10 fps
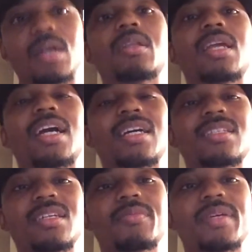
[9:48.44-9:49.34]
like I
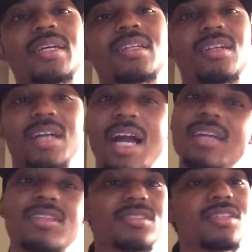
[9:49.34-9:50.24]
said, man, look, I
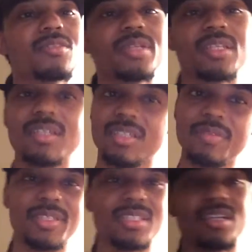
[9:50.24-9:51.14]
could have still been. Look,
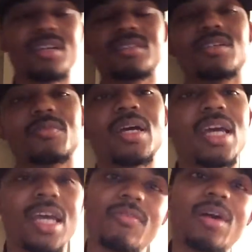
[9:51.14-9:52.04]
let me tell y'all something.
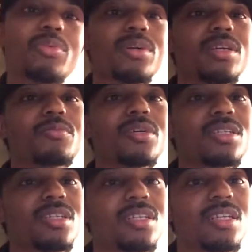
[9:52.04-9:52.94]
If I put as
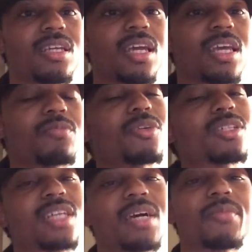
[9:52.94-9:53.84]

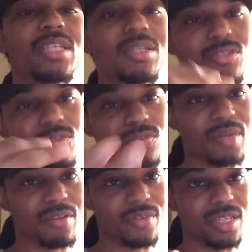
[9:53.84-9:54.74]
much time as I do for
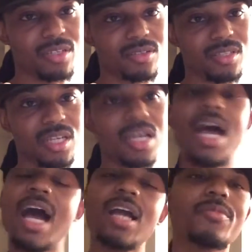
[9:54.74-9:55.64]
my videos now,
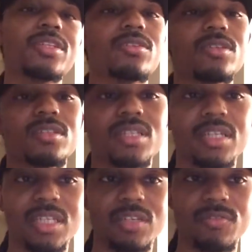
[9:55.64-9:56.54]
I could be doing the
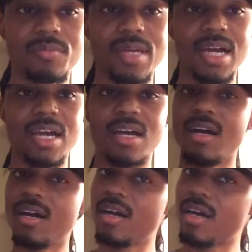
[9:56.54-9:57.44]
same thing for my
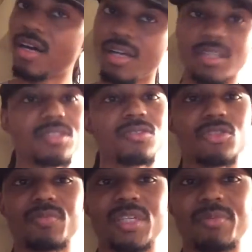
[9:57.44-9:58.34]
other
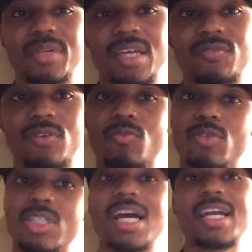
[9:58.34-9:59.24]
social media platforms,
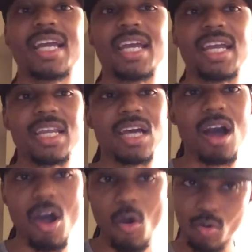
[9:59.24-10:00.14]
which I gained
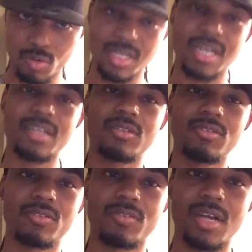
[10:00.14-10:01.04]
a whole lot of
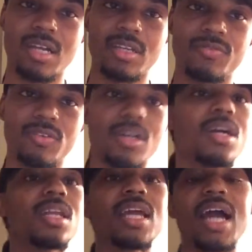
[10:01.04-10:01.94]
notoriety for.
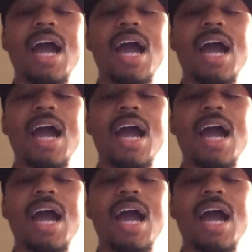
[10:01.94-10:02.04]
Like